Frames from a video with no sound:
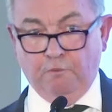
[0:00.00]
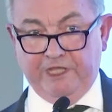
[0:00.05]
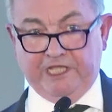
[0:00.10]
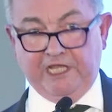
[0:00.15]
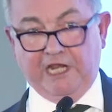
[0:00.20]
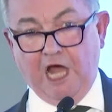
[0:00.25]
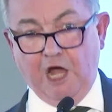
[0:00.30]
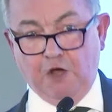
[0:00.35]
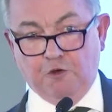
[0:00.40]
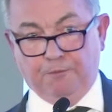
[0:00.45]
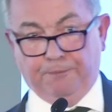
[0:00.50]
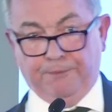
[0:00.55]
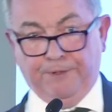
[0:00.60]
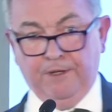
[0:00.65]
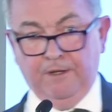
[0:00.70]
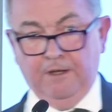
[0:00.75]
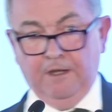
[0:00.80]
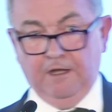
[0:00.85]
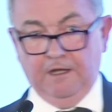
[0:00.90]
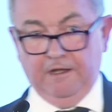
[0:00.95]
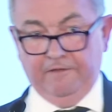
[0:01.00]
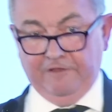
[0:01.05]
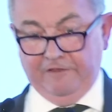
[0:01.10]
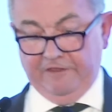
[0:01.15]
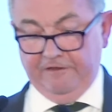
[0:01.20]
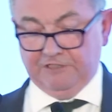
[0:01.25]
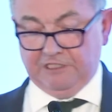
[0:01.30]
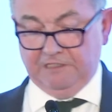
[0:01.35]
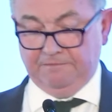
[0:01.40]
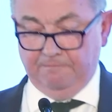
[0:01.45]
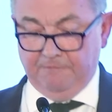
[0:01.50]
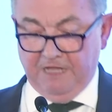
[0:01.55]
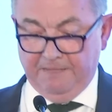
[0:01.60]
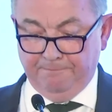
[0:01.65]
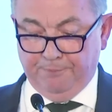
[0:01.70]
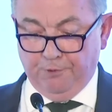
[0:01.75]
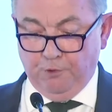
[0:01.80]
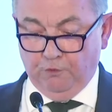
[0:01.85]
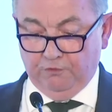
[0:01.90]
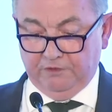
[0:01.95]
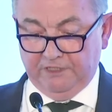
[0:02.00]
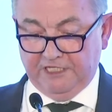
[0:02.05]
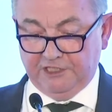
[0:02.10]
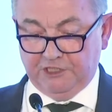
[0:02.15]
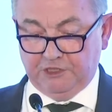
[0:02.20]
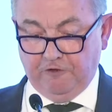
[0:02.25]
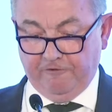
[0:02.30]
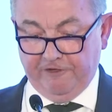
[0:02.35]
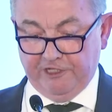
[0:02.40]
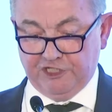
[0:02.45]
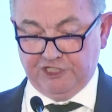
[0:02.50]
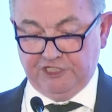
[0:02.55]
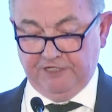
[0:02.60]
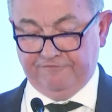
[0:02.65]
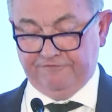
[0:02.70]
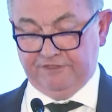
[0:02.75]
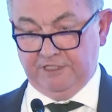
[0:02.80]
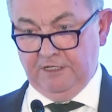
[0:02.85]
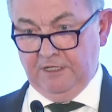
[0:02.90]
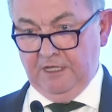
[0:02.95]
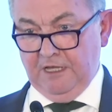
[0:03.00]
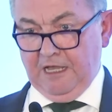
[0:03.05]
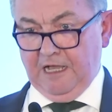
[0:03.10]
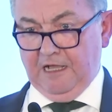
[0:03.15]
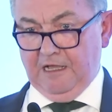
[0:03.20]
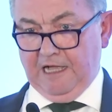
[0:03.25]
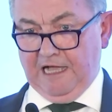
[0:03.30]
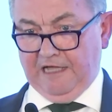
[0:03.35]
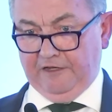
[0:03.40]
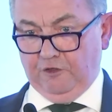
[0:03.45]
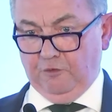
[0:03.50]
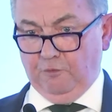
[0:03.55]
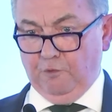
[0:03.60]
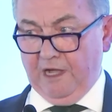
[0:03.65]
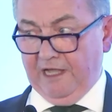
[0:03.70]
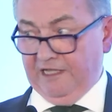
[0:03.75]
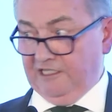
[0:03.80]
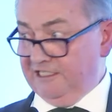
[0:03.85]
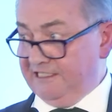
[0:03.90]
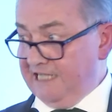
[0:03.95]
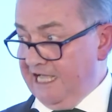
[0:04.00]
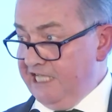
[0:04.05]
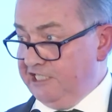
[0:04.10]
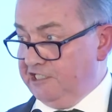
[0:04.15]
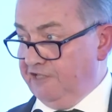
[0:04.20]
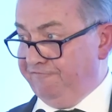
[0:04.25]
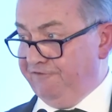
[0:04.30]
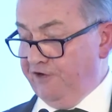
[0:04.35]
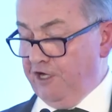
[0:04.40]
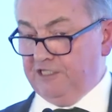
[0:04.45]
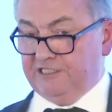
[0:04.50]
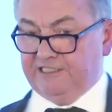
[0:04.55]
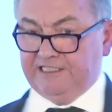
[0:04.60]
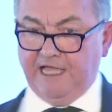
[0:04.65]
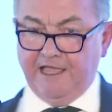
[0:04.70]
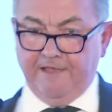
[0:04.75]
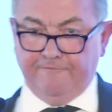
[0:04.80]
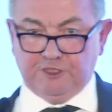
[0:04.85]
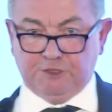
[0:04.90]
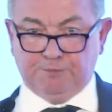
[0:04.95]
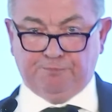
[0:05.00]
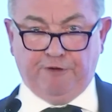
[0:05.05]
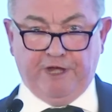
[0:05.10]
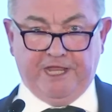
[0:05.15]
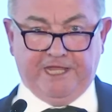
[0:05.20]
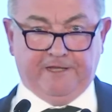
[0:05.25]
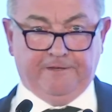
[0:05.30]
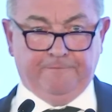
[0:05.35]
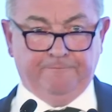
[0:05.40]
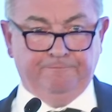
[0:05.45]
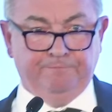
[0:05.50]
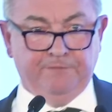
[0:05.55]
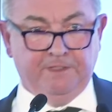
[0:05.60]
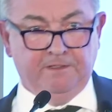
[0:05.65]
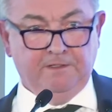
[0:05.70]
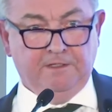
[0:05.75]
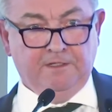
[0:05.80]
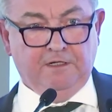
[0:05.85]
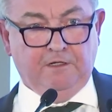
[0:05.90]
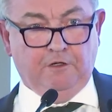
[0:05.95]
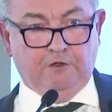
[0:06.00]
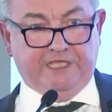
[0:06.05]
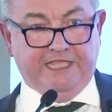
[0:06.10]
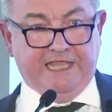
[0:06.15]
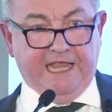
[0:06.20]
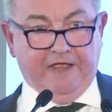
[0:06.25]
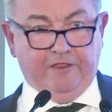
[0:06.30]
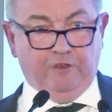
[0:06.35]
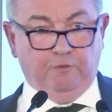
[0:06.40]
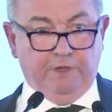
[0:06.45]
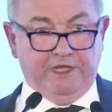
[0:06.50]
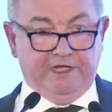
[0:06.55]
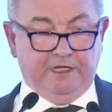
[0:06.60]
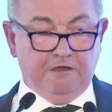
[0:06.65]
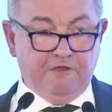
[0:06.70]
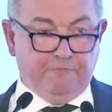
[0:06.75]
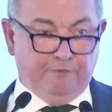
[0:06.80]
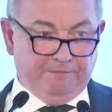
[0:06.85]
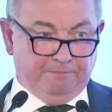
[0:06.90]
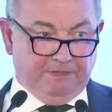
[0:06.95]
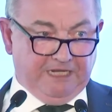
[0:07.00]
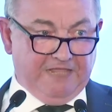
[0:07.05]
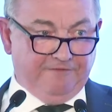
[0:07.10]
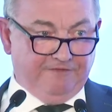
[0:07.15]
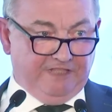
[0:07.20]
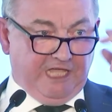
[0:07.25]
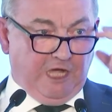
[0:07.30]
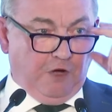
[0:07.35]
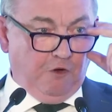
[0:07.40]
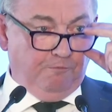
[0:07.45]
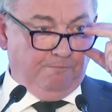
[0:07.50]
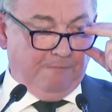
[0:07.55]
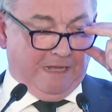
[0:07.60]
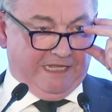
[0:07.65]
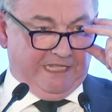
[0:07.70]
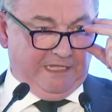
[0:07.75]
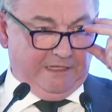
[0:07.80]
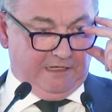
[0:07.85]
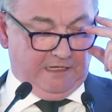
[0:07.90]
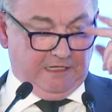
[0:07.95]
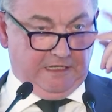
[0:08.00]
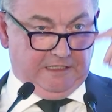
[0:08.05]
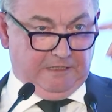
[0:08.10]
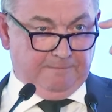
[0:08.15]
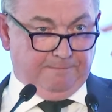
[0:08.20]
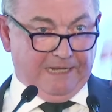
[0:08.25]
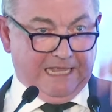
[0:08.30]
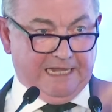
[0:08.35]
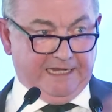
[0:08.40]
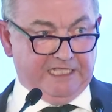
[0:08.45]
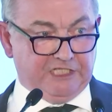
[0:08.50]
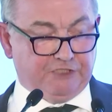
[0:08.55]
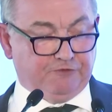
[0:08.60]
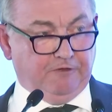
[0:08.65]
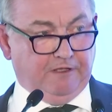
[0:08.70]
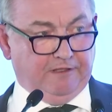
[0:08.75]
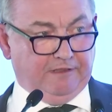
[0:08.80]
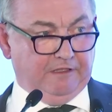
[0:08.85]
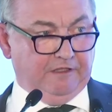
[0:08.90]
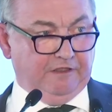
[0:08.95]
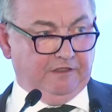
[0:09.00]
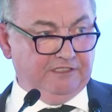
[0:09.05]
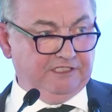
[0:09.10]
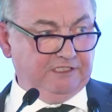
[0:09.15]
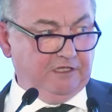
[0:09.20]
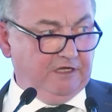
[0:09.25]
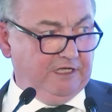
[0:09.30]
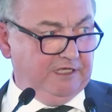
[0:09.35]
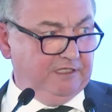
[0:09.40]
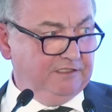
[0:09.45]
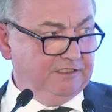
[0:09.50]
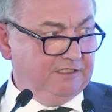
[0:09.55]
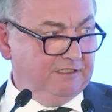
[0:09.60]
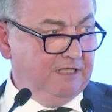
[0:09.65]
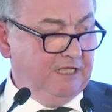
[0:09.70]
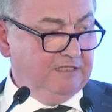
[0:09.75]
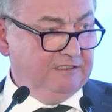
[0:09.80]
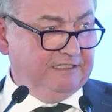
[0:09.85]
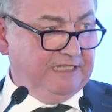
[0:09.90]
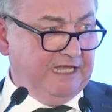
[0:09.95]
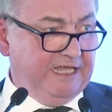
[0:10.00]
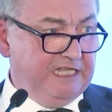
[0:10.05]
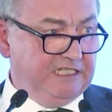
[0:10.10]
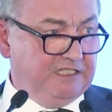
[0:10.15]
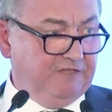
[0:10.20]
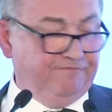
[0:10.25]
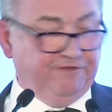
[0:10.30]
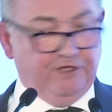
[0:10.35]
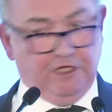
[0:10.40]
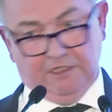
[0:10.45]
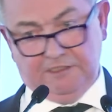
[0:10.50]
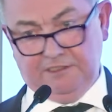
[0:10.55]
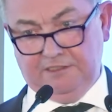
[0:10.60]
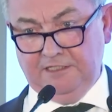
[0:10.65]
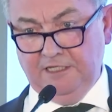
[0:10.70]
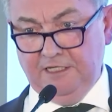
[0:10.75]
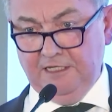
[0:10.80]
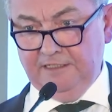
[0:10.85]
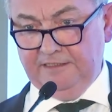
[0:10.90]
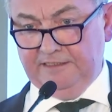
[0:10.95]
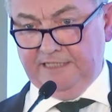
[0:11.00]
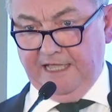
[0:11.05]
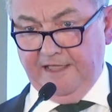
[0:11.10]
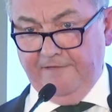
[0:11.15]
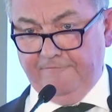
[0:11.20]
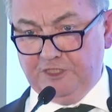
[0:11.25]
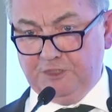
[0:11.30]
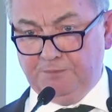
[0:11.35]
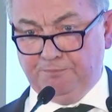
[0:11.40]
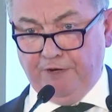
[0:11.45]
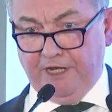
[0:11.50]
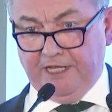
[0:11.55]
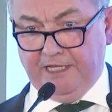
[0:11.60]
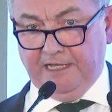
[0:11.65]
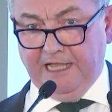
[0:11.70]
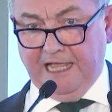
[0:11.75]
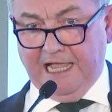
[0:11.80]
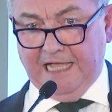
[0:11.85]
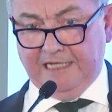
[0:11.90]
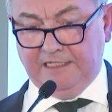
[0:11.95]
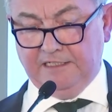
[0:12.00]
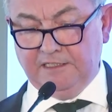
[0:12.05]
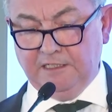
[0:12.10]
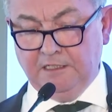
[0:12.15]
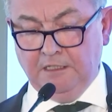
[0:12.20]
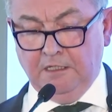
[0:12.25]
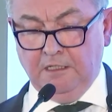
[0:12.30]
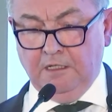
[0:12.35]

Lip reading: we can hope that there is an important historic shift underway. Today's the first day of spring, looking out the window, if we believe in the old money, the planets rather than the science. Today is the first day of spring, and